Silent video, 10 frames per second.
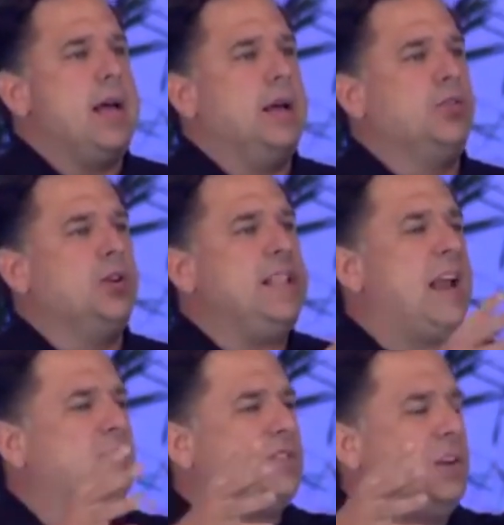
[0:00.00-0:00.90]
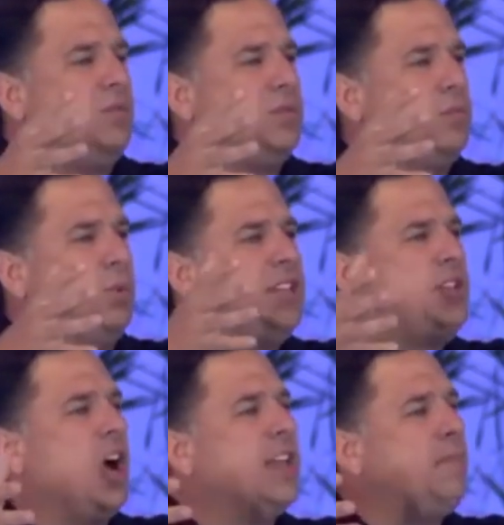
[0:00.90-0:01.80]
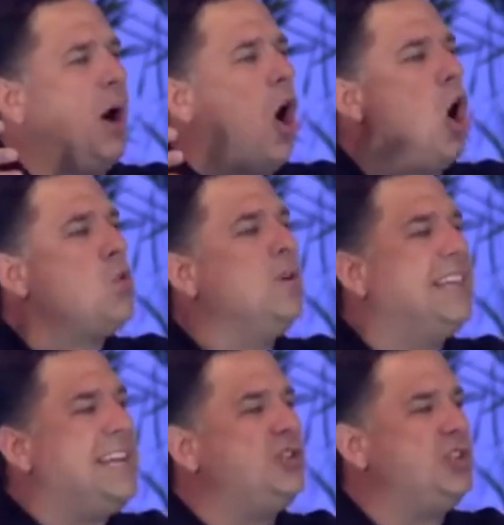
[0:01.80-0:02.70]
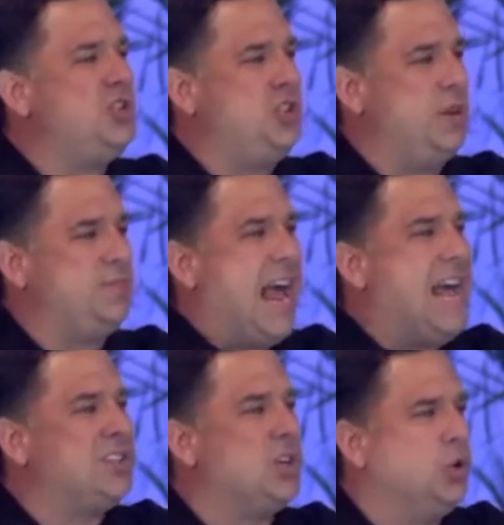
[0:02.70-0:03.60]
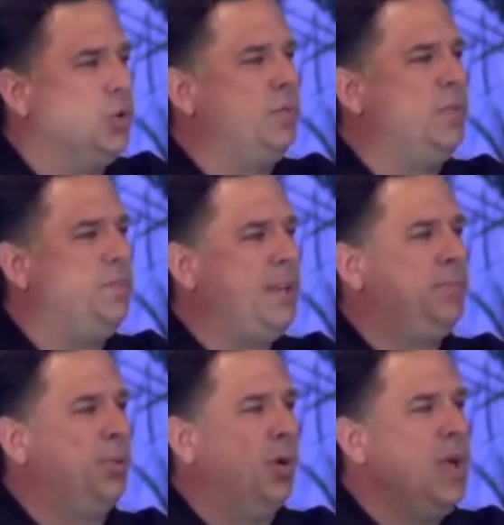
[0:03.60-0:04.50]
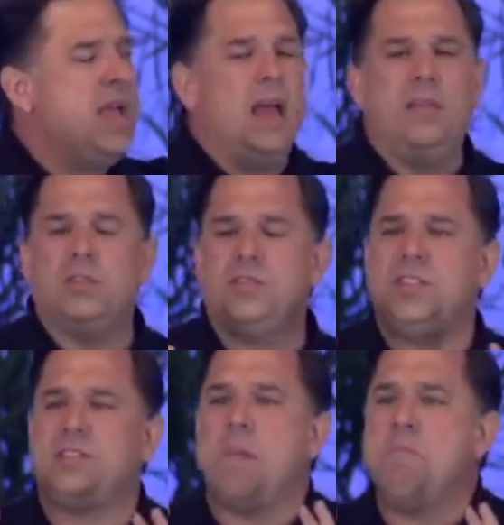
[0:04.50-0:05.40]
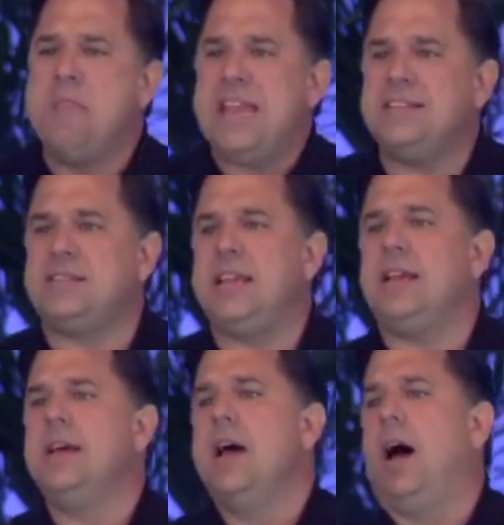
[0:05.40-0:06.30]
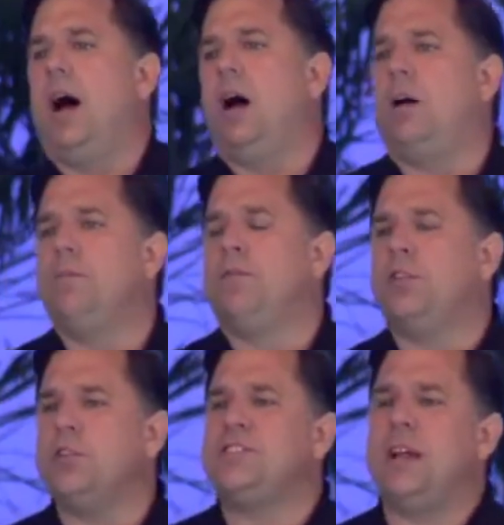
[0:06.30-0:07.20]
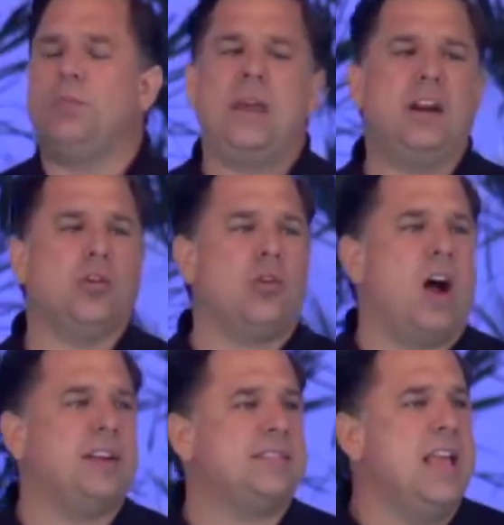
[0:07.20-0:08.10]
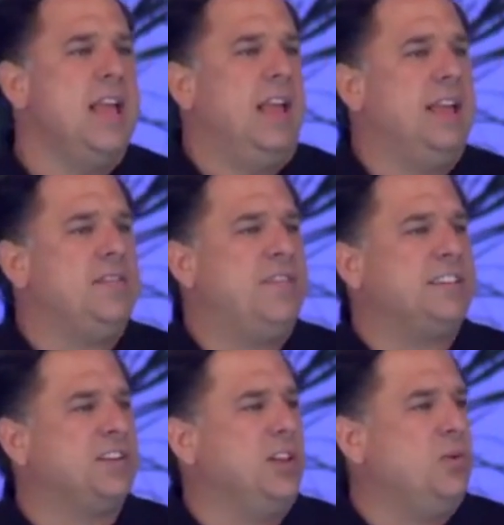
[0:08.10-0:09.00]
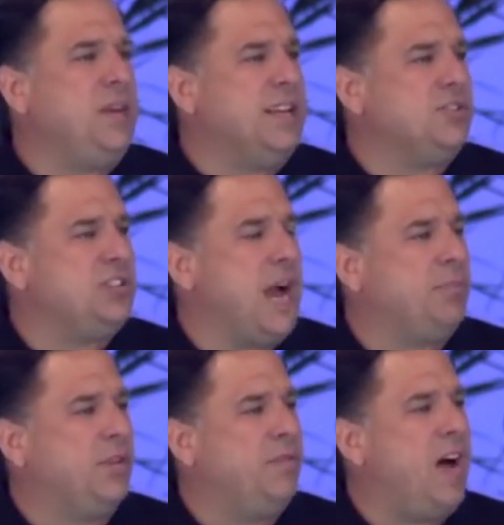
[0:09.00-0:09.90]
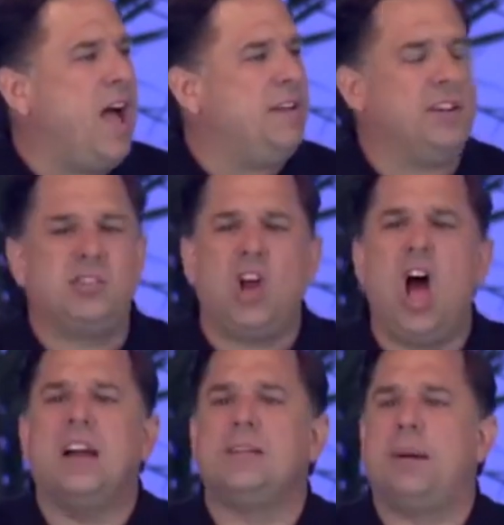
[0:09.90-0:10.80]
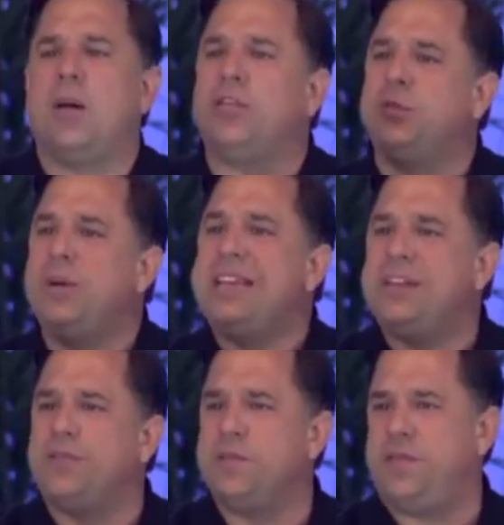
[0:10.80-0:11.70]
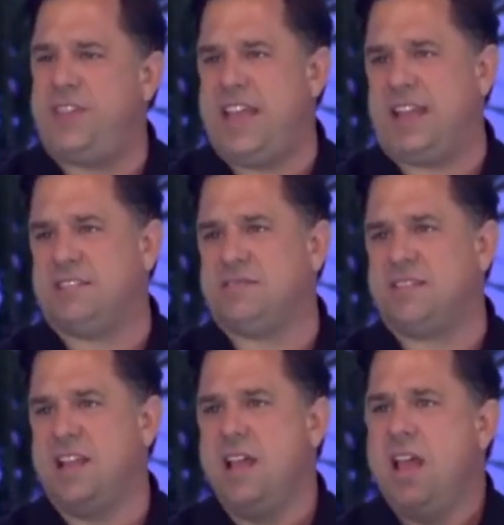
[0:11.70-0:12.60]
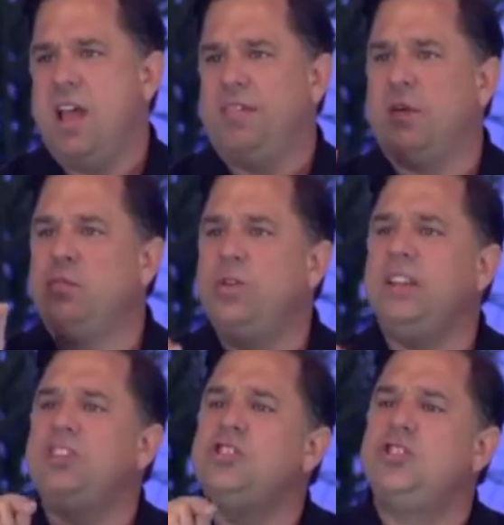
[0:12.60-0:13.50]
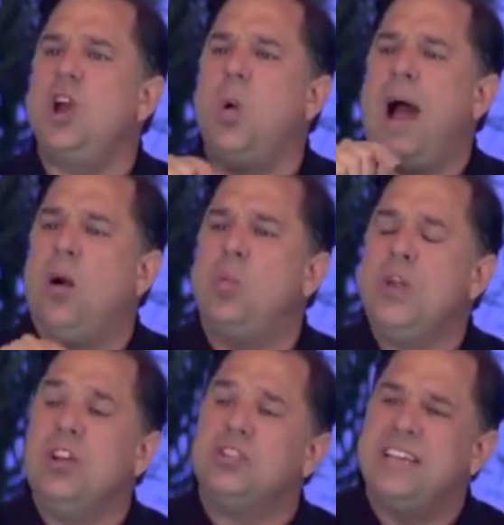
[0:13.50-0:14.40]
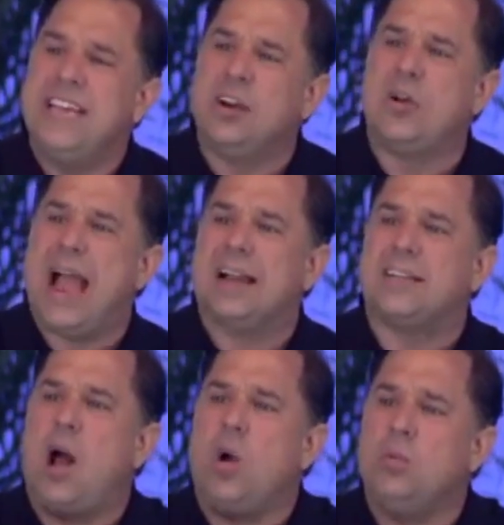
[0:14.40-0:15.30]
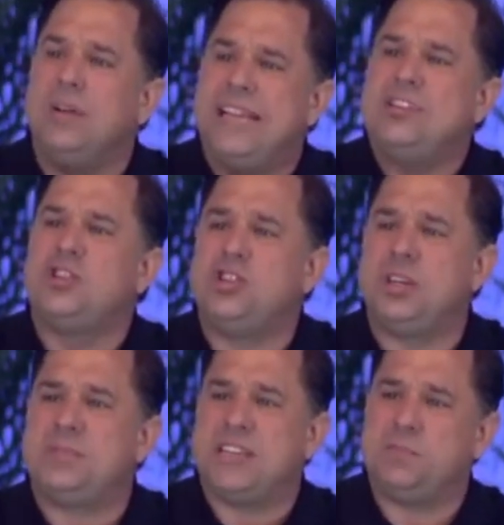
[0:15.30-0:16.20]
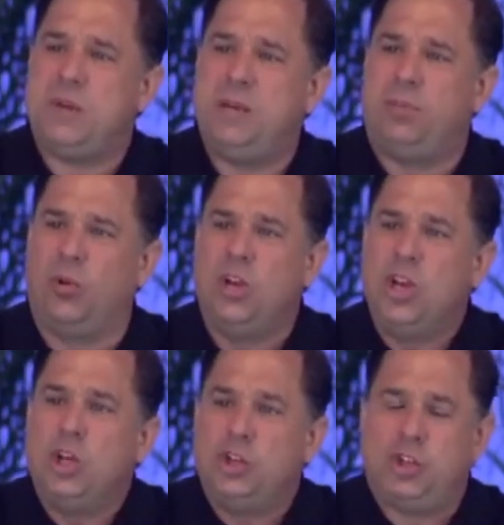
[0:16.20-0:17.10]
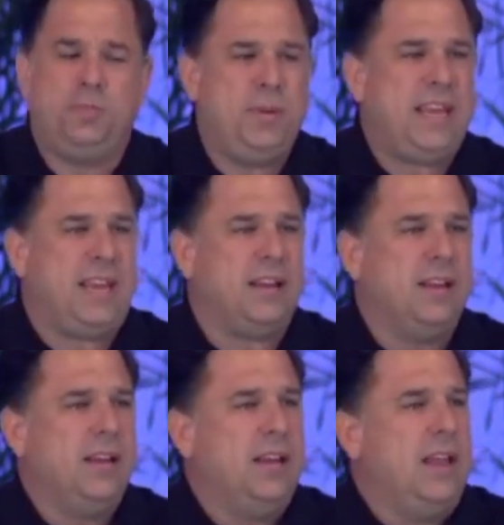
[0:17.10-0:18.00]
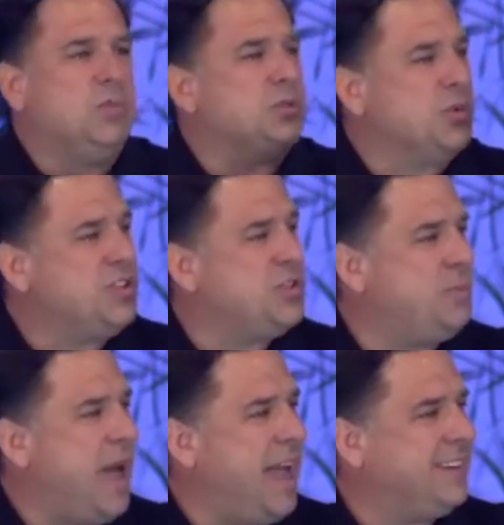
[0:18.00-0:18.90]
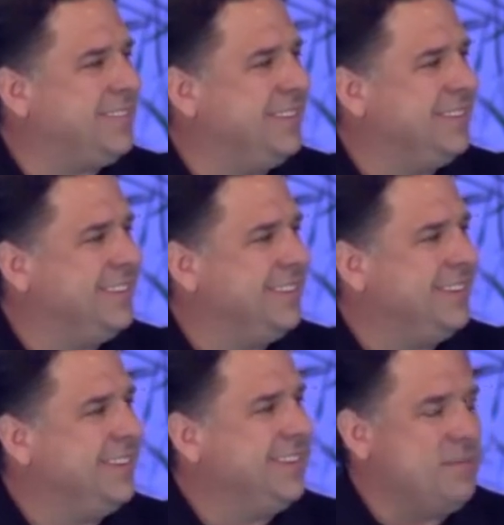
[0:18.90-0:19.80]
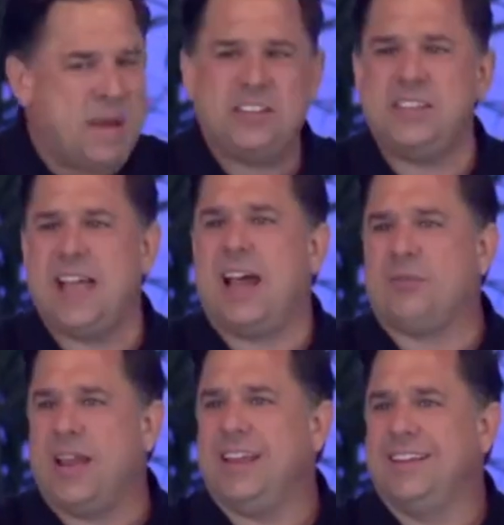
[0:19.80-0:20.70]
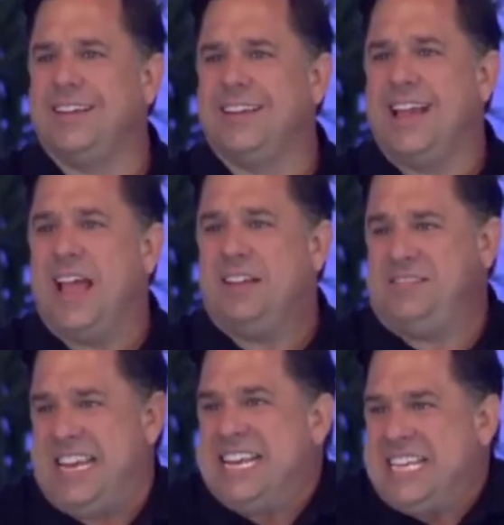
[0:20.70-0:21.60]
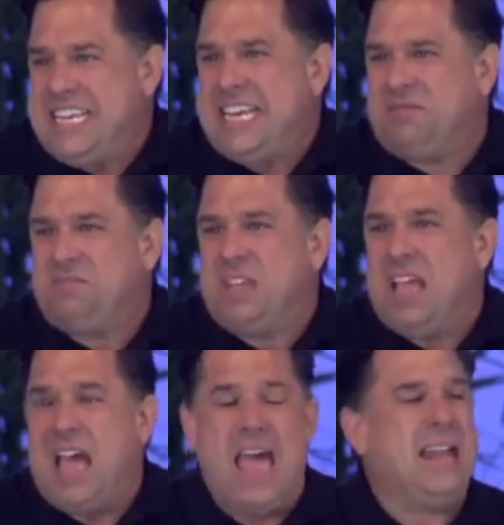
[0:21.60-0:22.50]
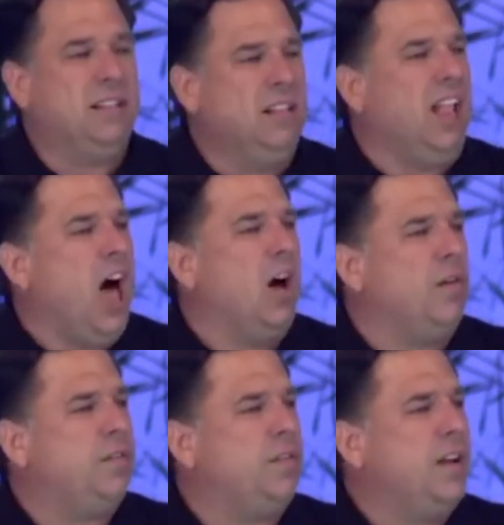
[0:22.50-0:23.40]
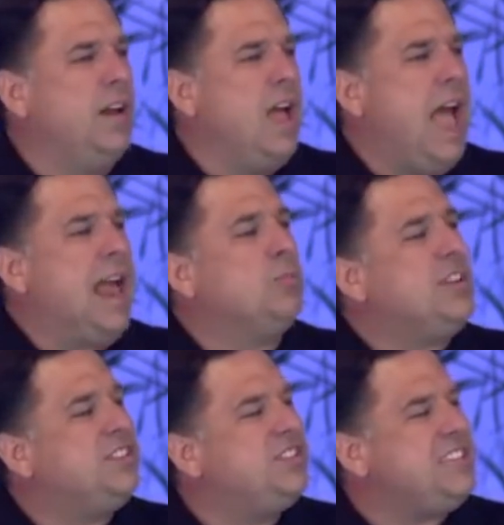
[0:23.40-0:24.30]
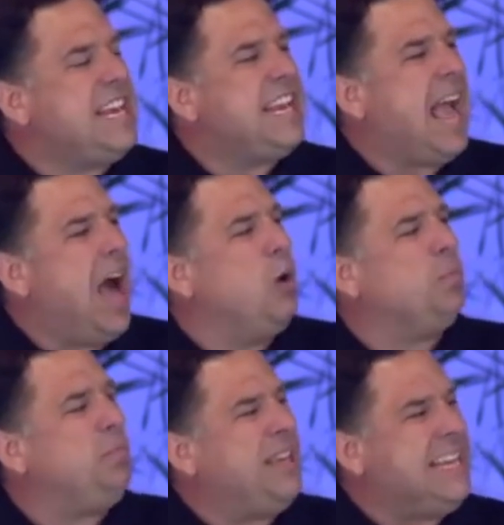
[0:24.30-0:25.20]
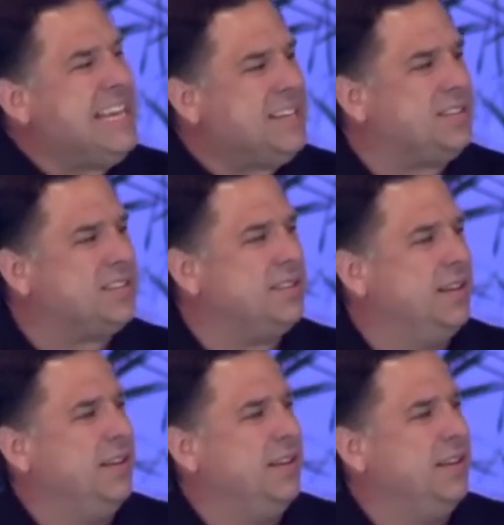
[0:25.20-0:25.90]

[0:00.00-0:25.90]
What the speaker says: during that I was really talking about our relationships as a group of people. And there's this amazing verse that I ran across in Thessalonians chapter 5, and it talked about three different things that really show how we are to interact, how our relationships as people should be. It was respect, imagine that, right? Dignity and love, and we seek out peace